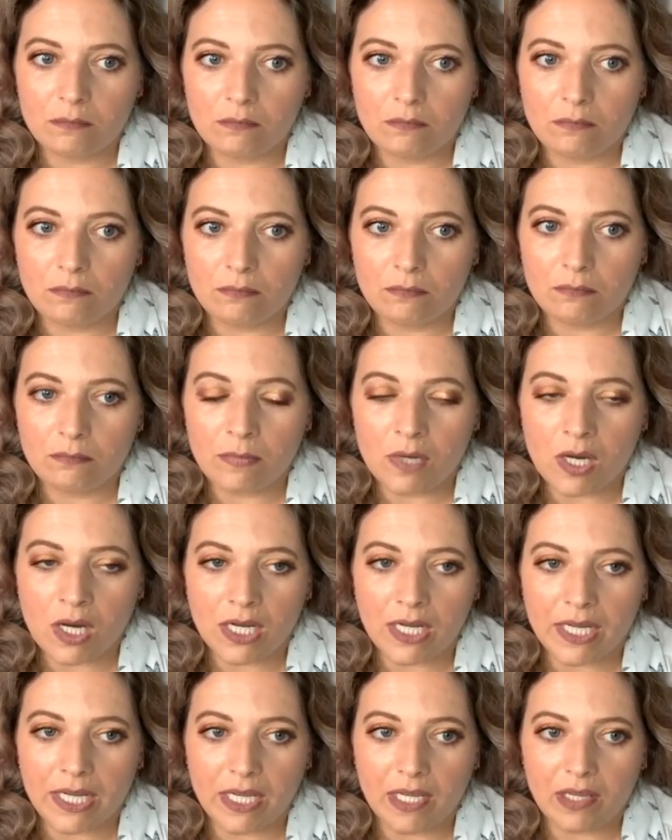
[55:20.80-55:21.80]

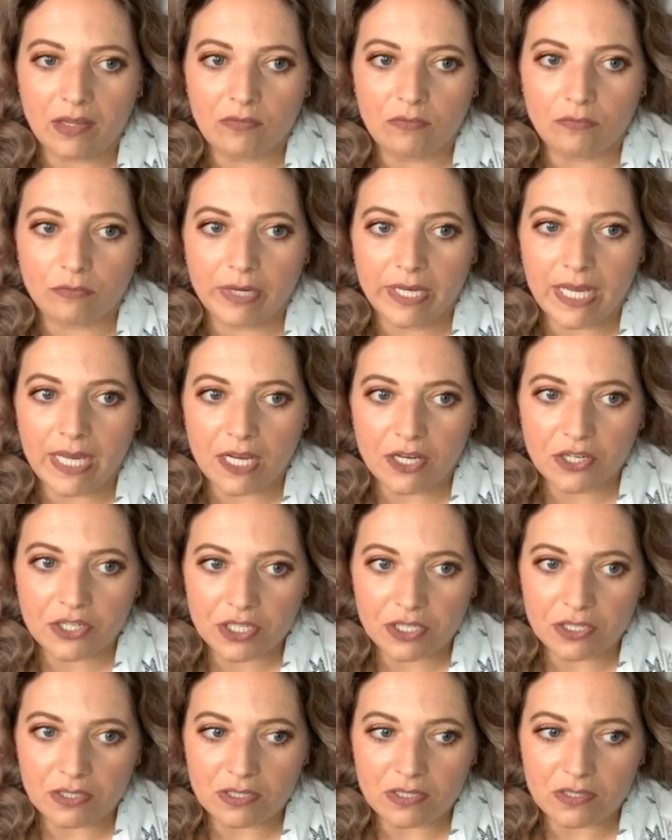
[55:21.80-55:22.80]
my
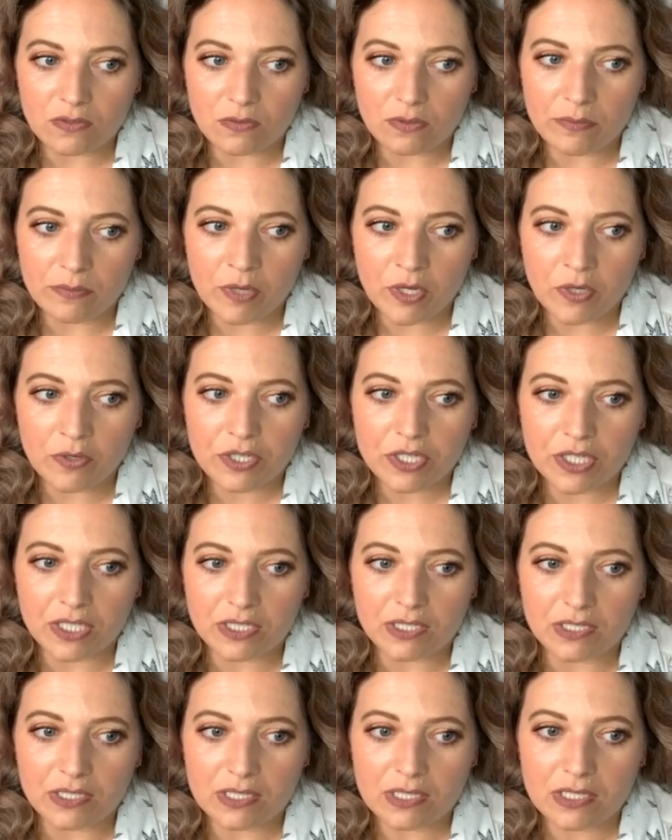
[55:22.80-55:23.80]
reactions or
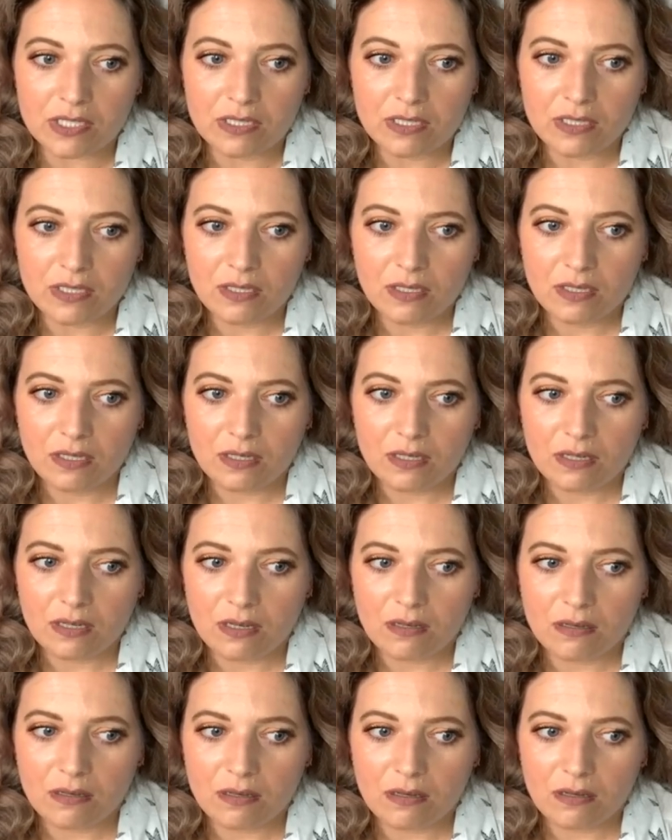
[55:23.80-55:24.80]
emotions
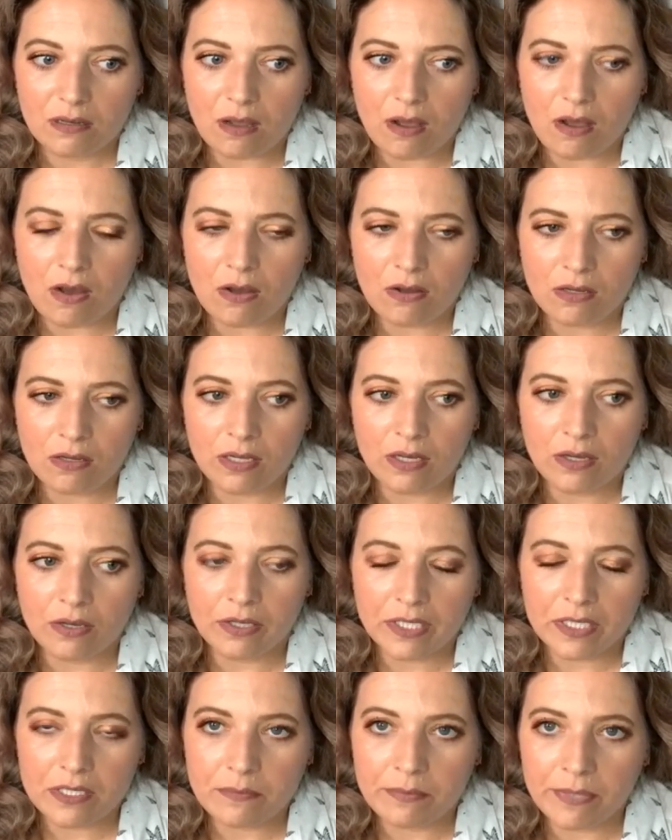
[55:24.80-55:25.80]
are going
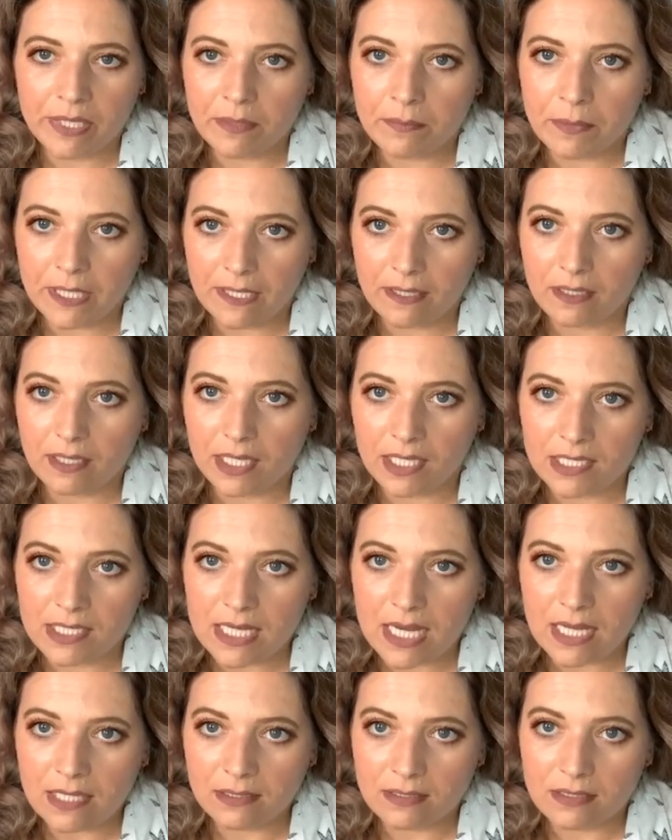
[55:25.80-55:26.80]
to be a bit
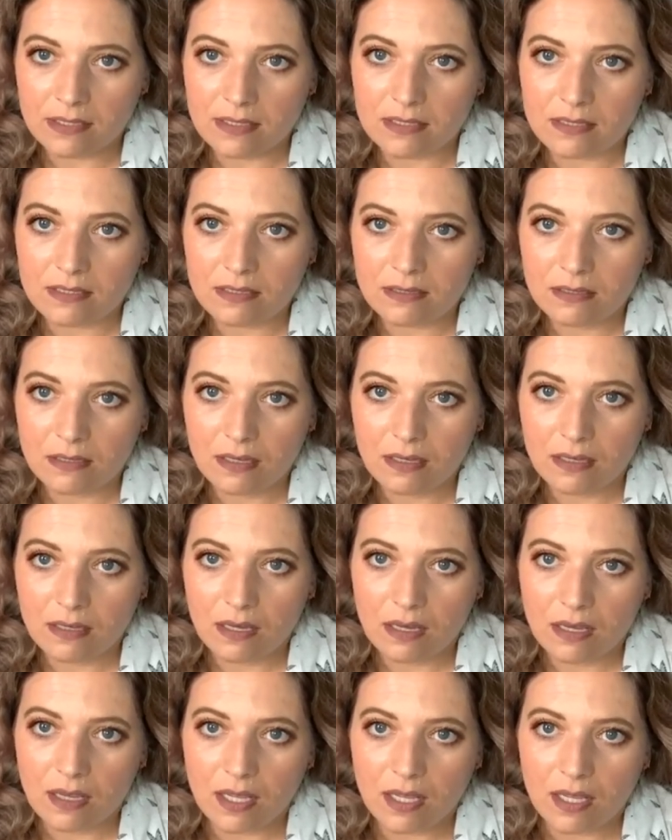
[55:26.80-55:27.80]
intense,
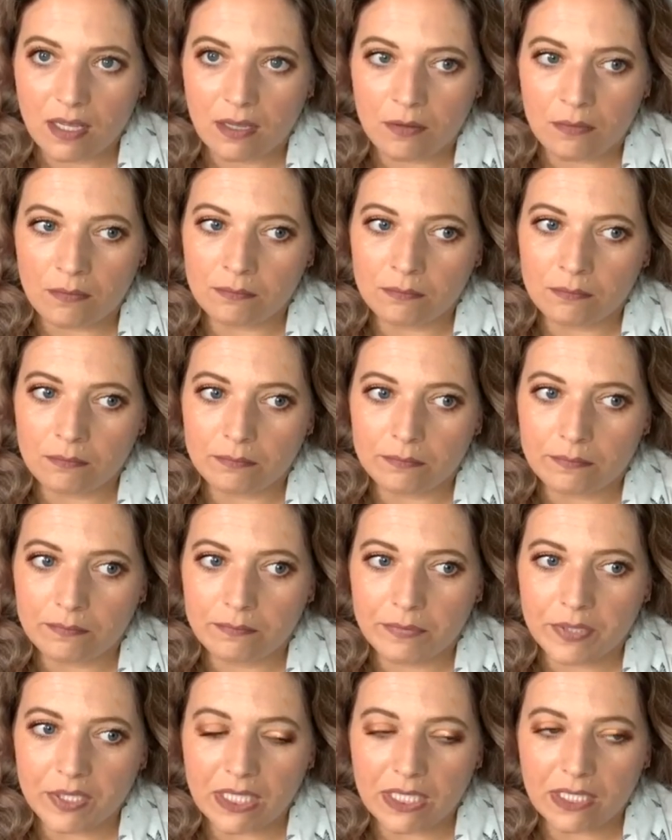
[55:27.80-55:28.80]

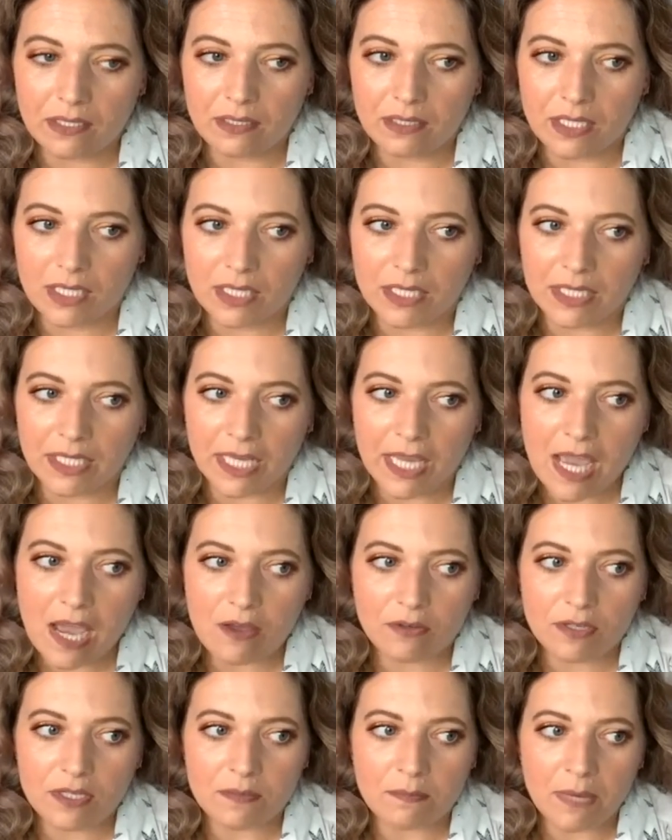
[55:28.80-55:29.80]
but learning how
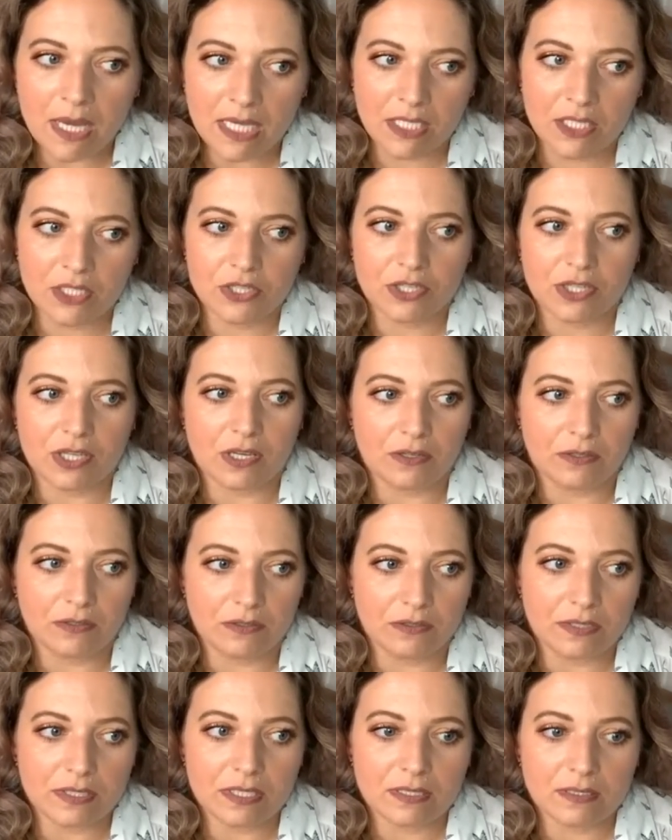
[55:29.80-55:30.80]
to manage
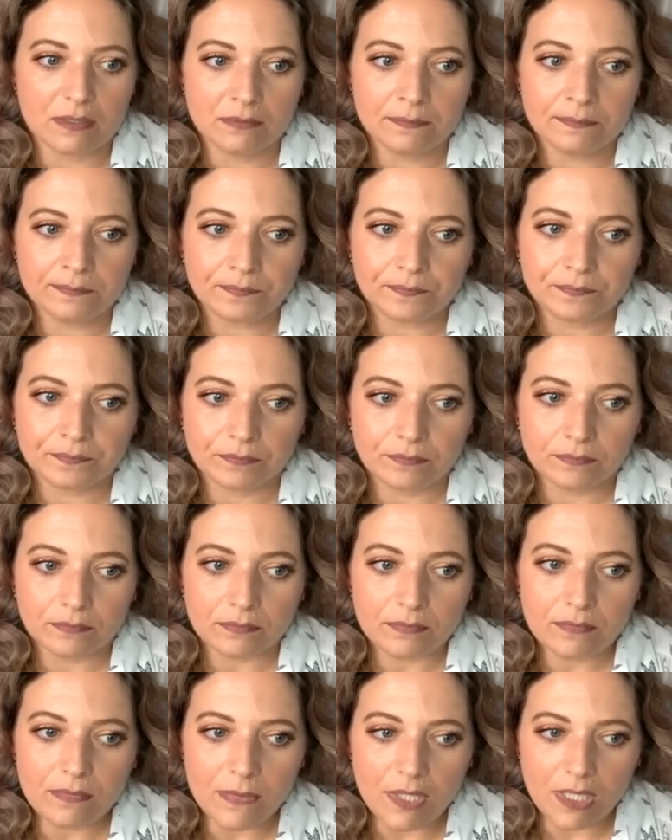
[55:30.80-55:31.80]
those,
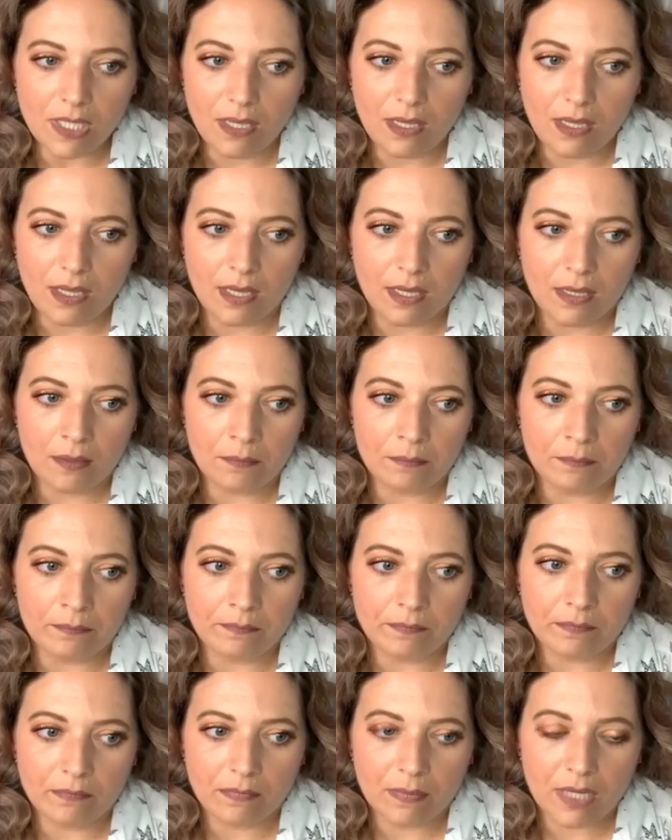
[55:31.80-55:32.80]

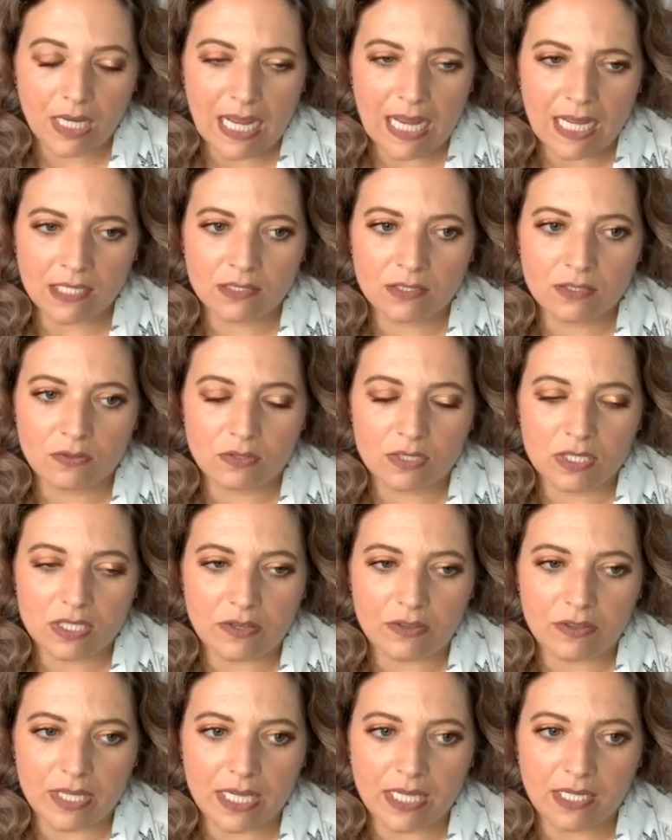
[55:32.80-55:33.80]
and also
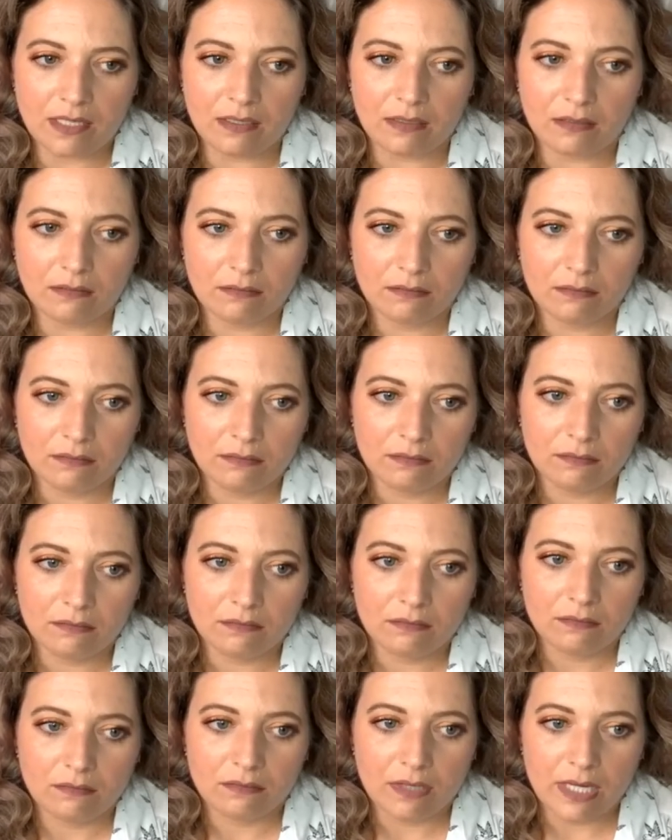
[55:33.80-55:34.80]
then
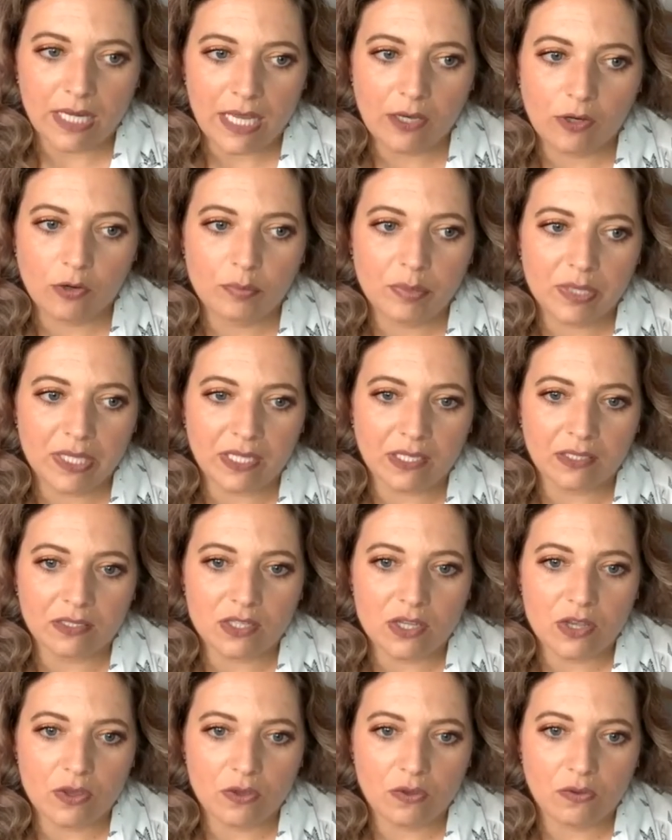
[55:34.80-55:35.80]
helping
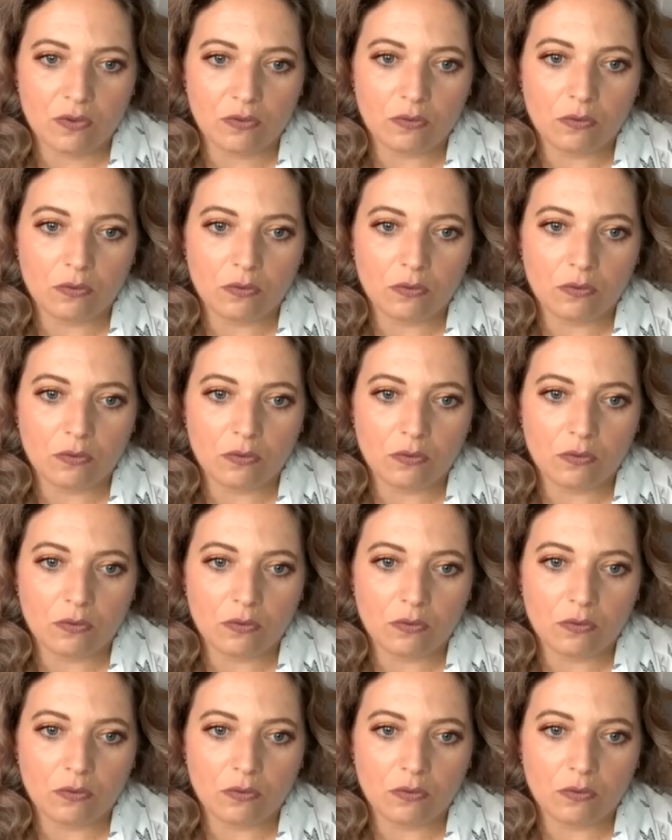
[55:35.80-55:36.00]
to